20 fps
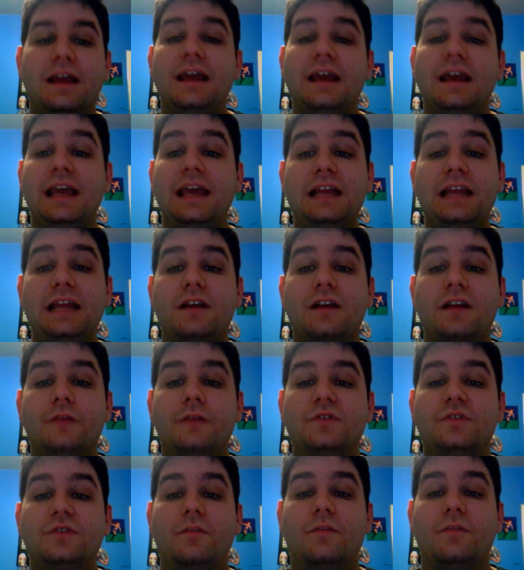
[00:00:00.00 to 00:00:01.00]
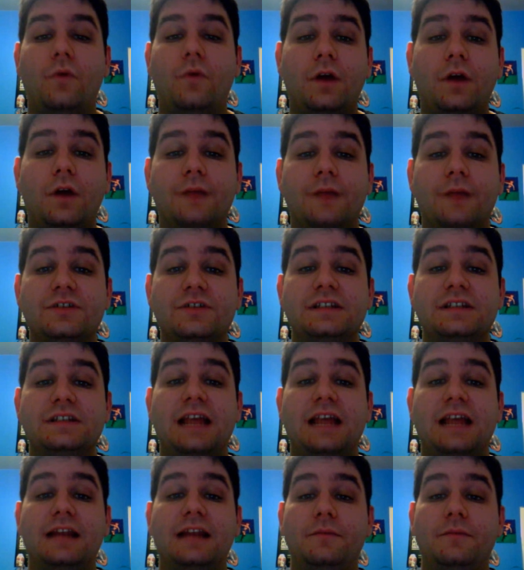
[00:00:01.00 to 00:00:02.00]
It comes with more options and
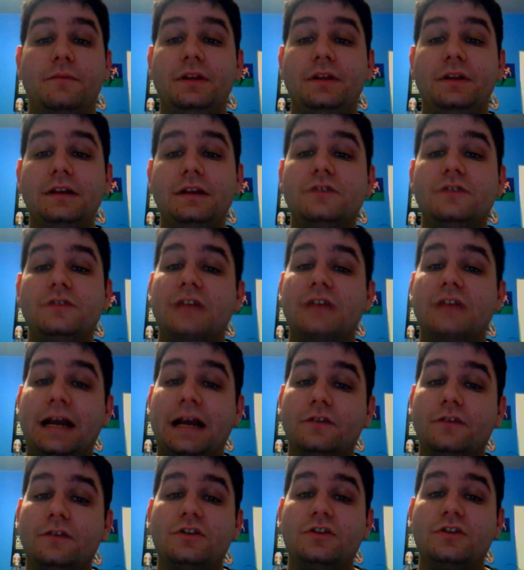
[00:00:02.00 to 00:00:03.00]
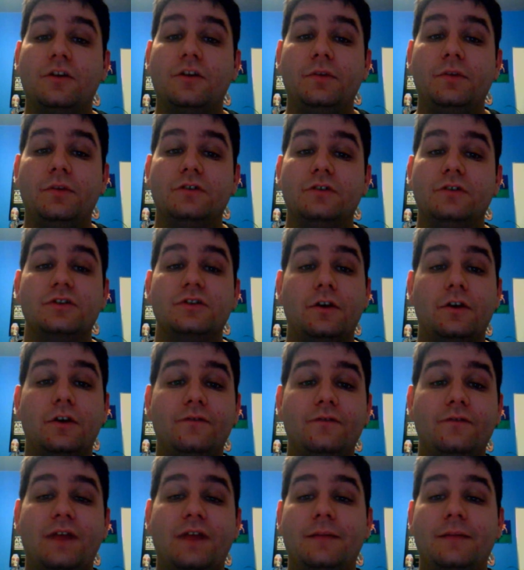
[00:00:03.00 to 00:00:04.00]
the ability to diagnose your computer's current
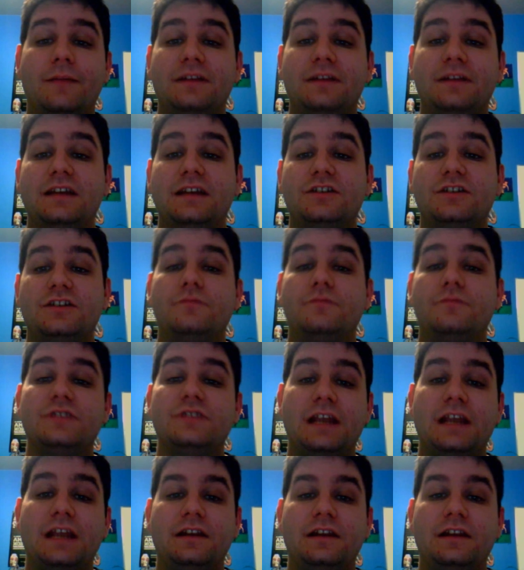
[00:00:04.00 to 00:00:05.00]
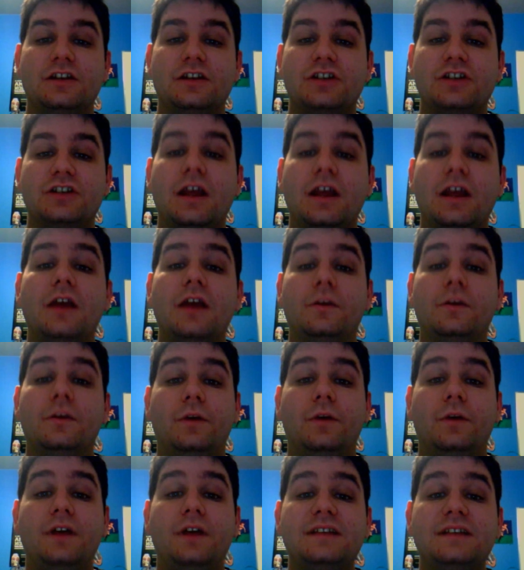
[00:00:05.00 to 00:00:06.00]
fragmentation percentage. You will
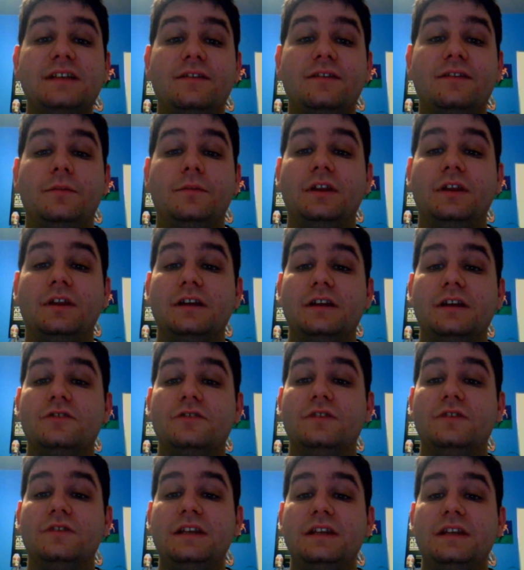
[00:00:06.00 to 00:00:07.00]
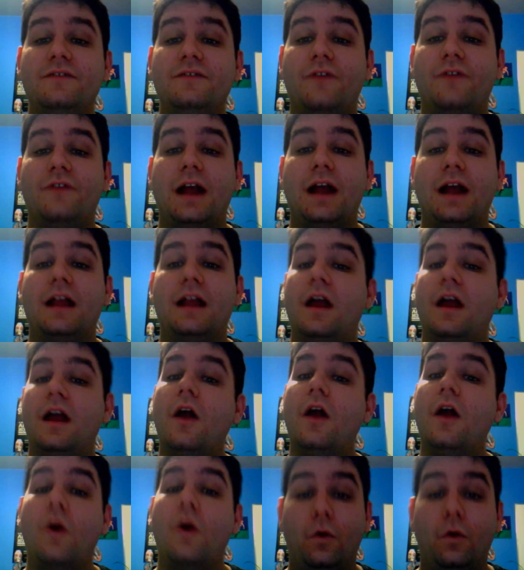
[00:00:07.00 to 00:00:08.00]
also have the ability to defrag
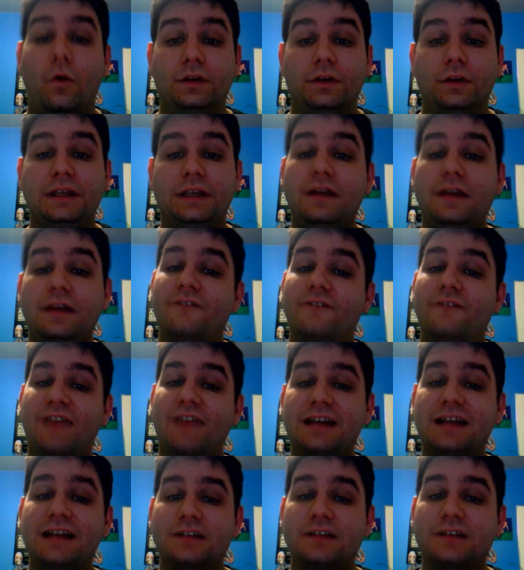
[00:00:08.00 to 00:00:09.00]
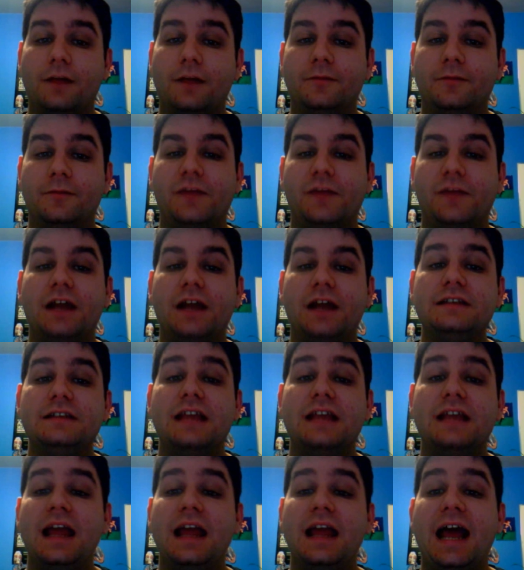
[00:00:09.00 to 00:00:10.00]
only, fast optimize,
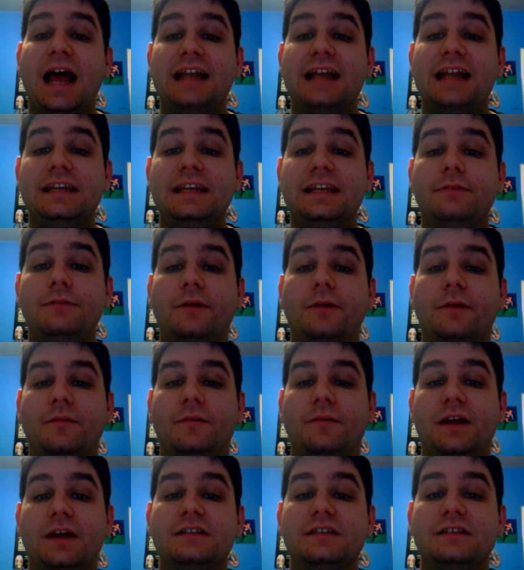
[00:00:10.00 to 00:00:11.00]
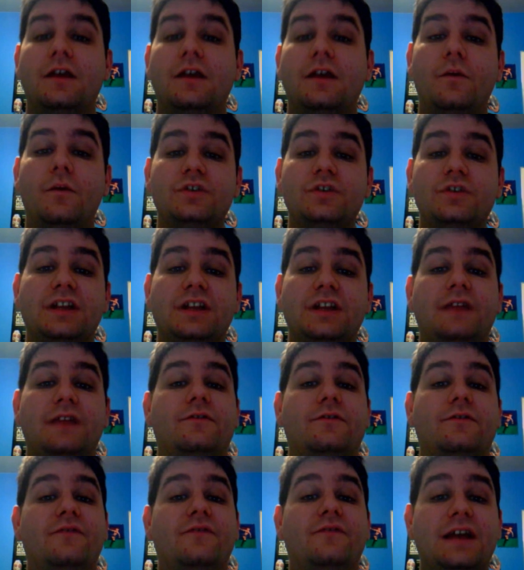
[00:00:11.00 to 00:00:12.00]
and deep optimize, which allow for
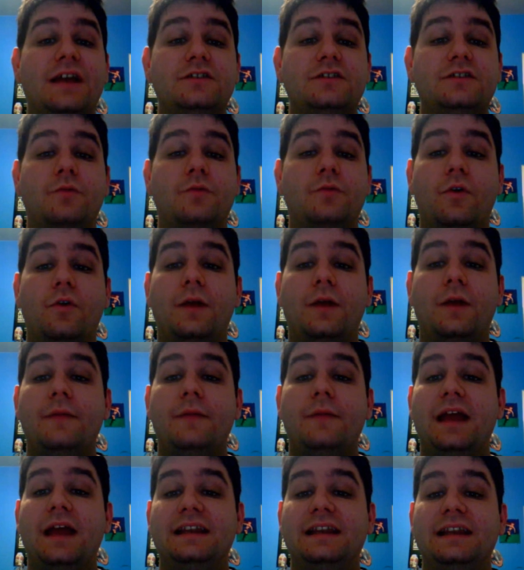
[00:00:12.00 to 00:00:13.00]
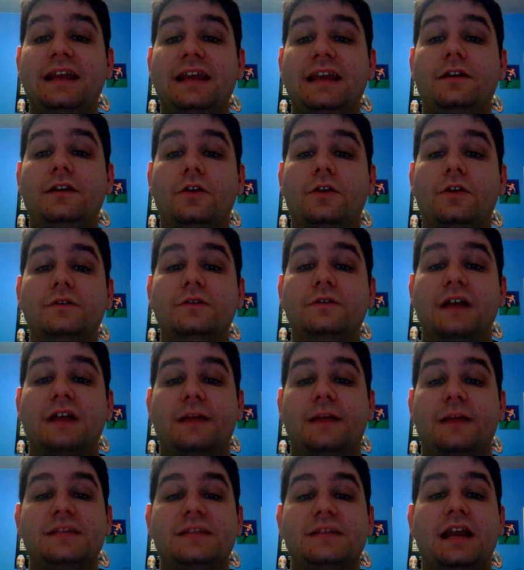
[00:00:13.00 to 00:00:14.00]
faster program and data load times
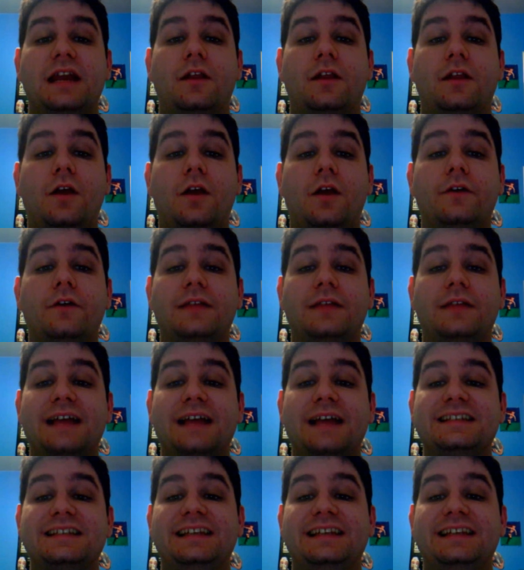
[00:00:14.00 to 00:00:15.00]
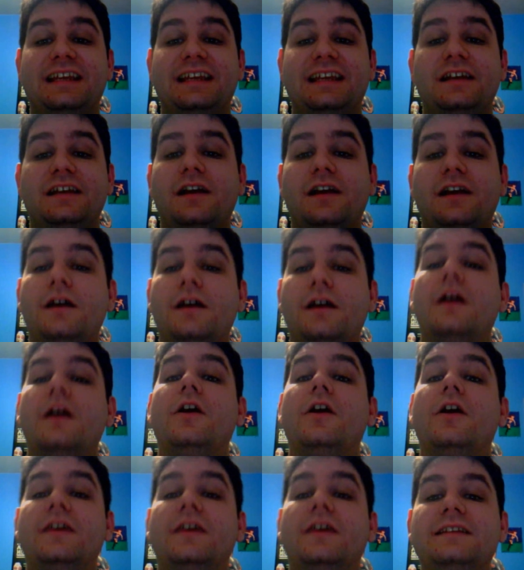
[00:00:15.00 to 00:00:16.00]
and a longer lasting data
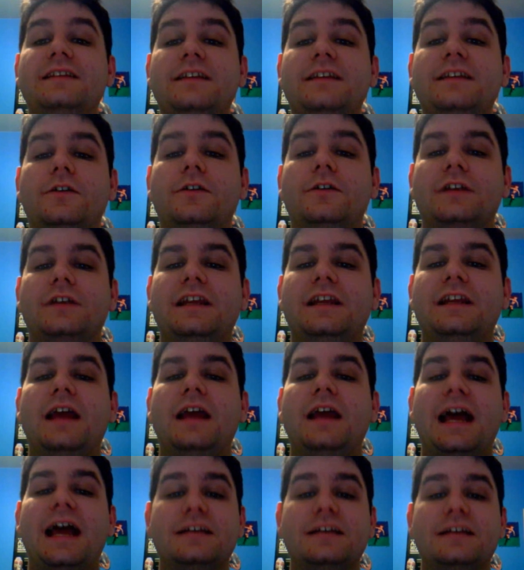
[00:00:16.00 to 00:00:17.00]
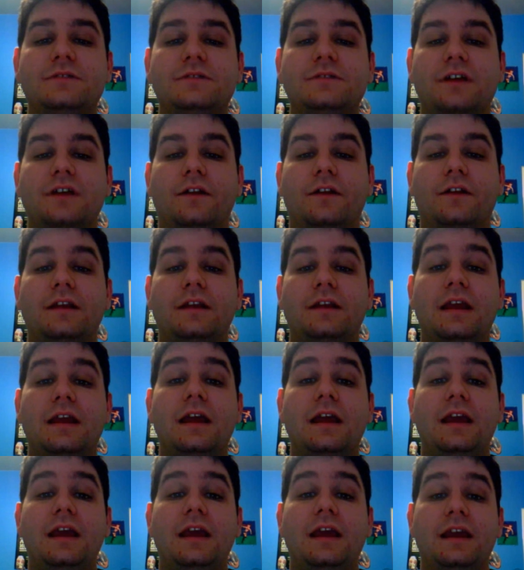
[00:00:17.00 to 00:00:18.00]
contiguity as a result.
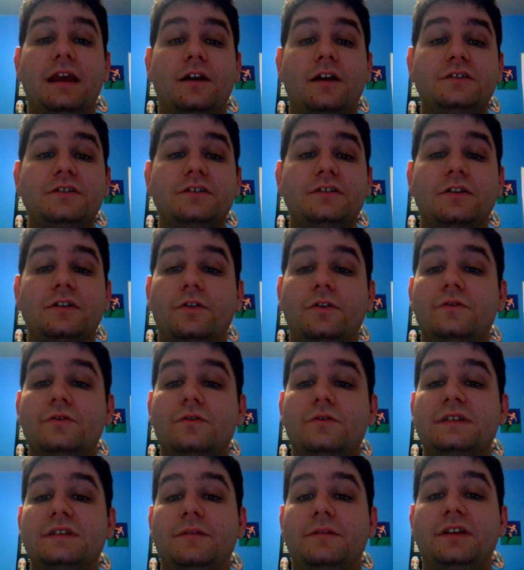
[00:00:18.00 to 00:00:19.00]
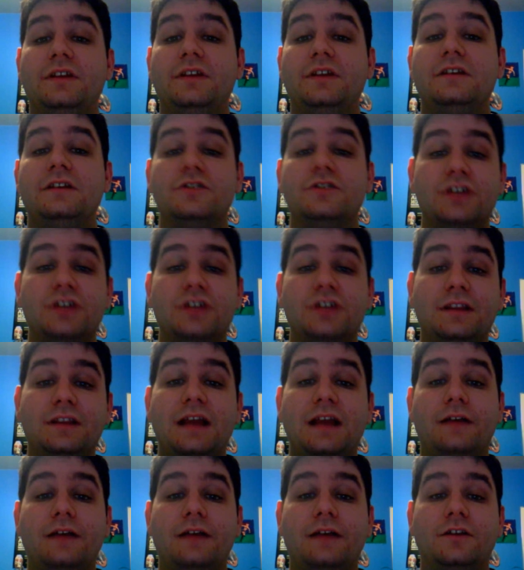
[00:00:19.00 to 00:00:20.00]
It also includes the ability to shut
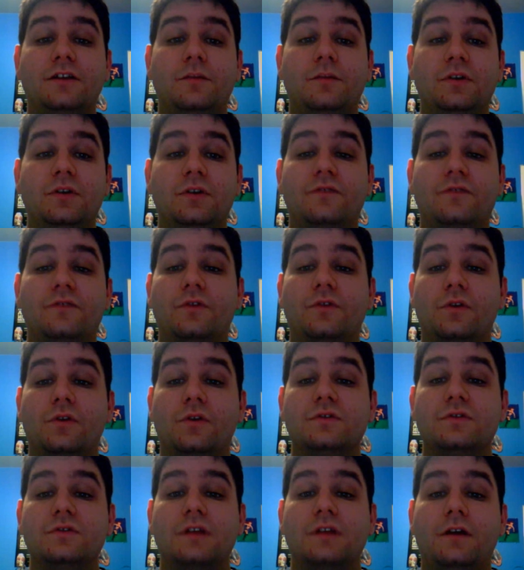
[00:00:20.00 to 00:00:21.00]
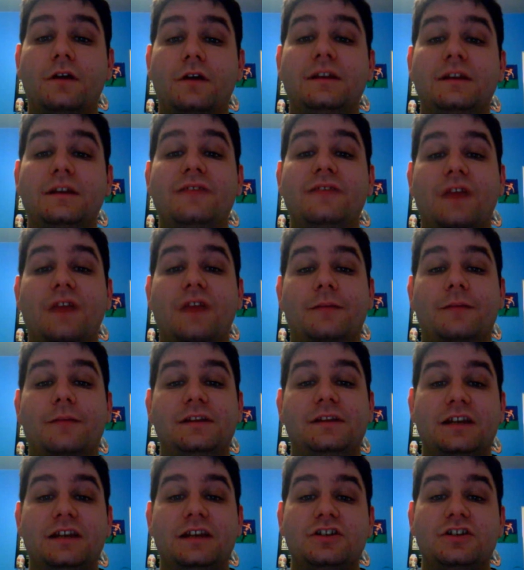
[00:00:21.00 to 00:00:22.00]
down the computer for those long
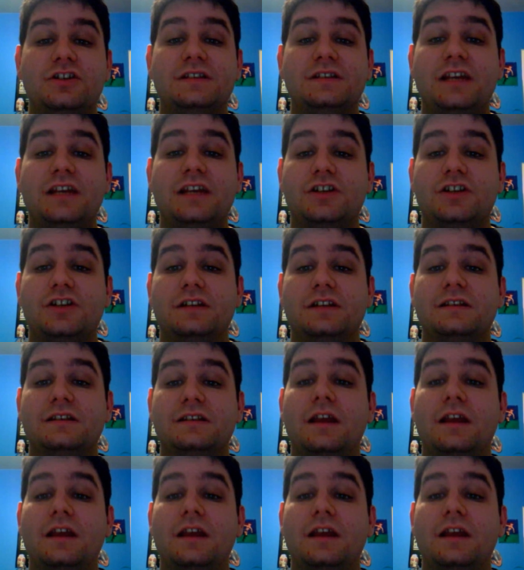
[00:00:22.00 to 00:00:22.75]
defragmentation sessions.